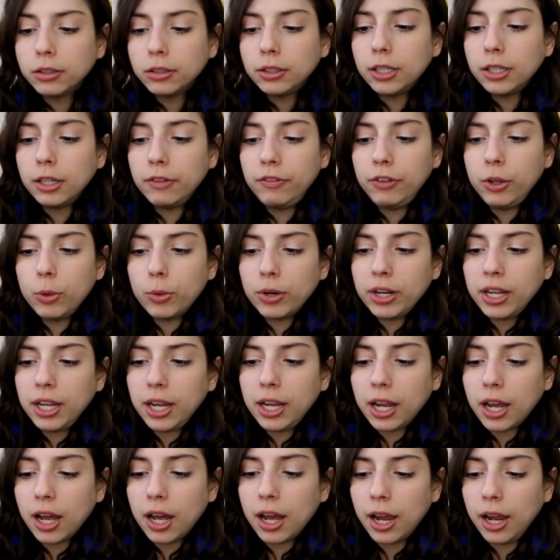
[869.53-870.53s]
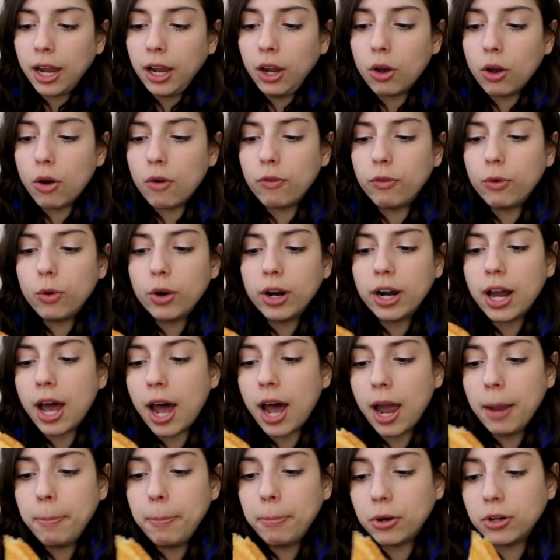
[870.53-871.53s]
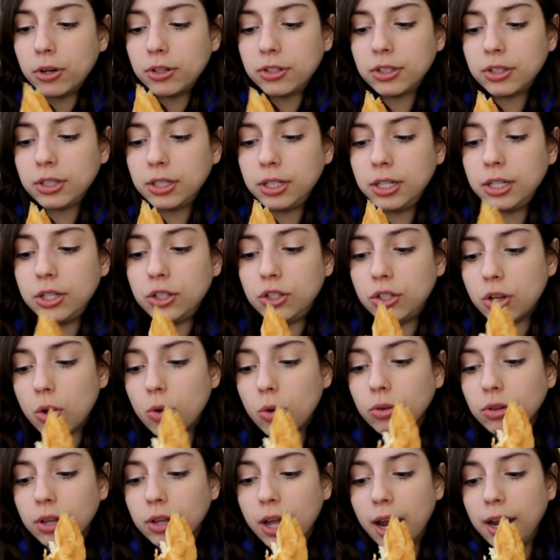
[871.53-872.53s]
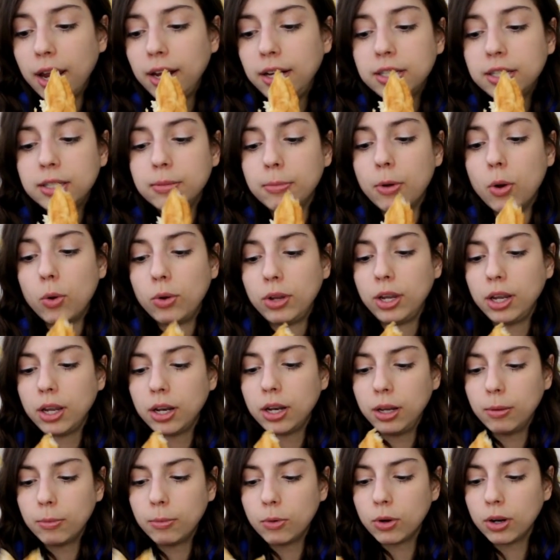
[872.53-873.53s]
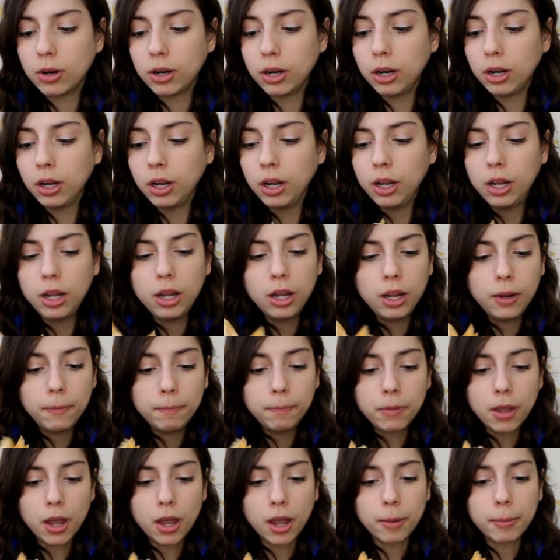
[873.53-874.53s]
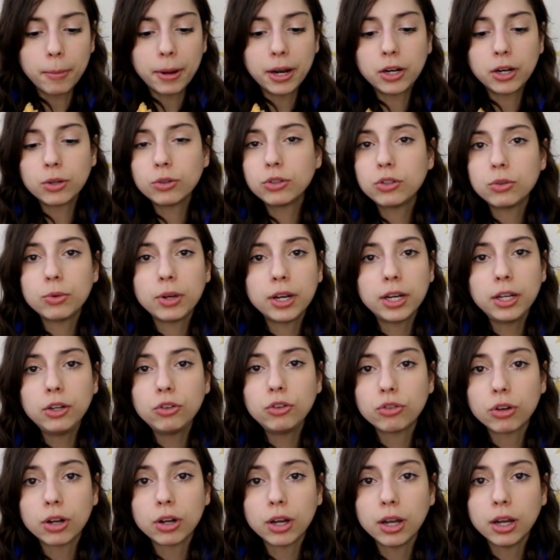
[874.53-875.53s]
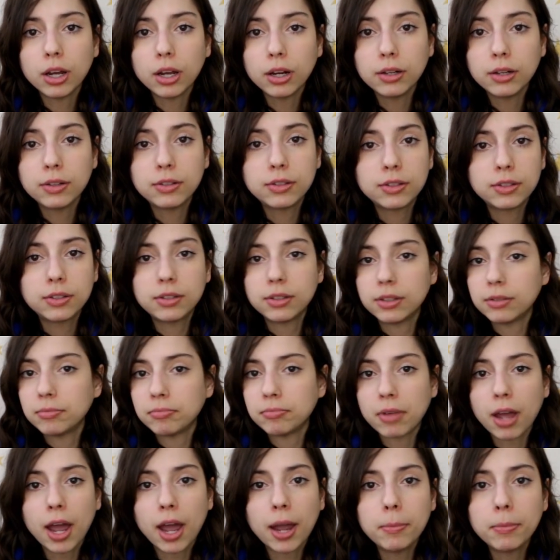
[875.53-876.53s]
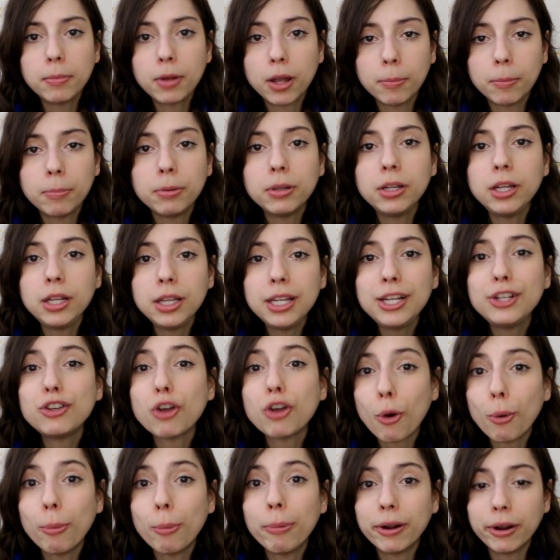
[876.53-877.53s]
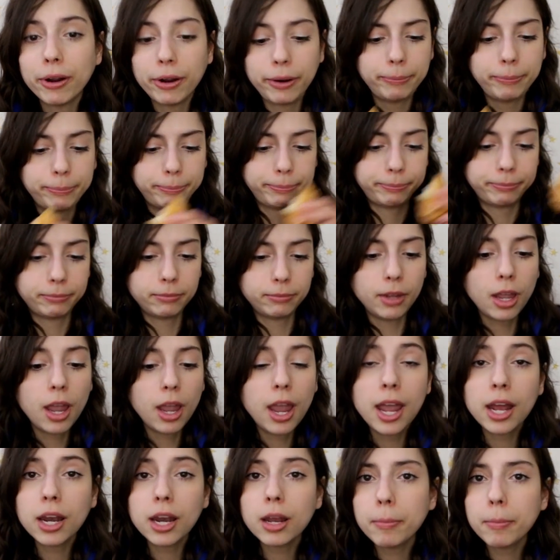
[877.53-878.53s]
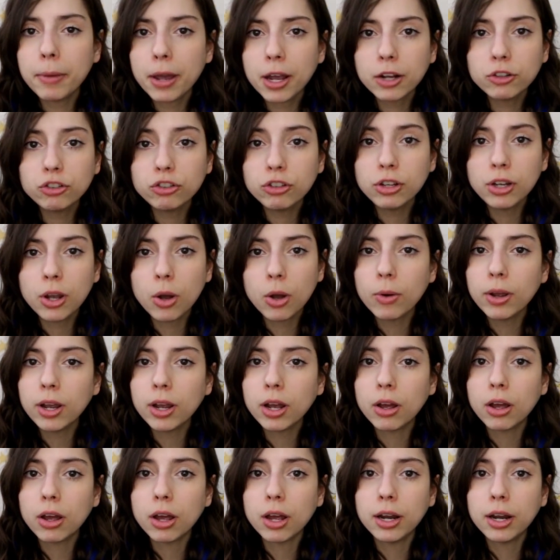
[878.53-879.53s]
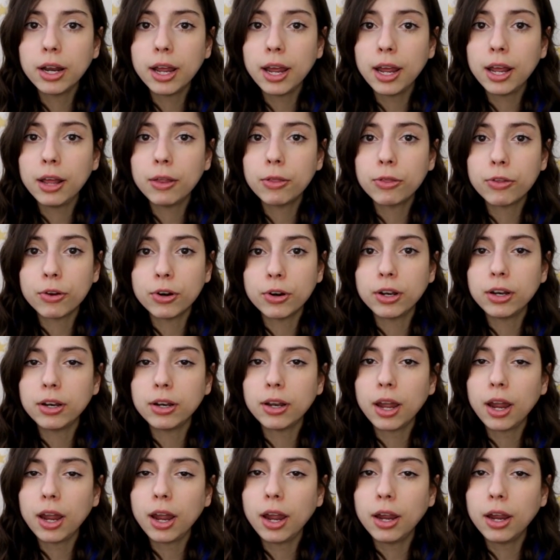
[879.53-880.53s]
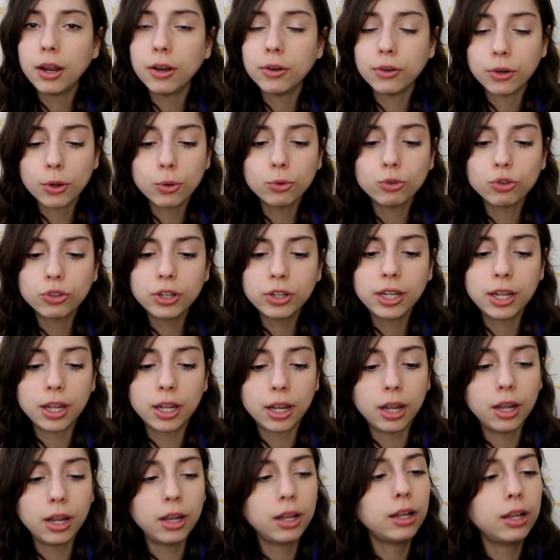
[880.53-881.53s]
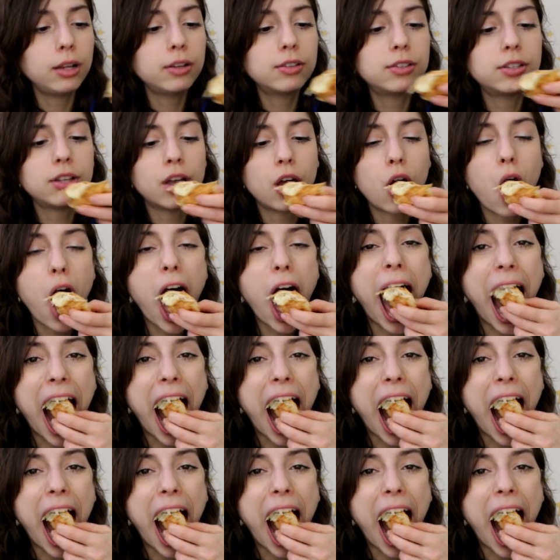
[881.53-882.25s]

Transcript: If you want to get high, go for it. I personally don't like smoking anymore. I don't do any drugs. I'm completely sober. And I'm actually going on a 30-day no drinking, so.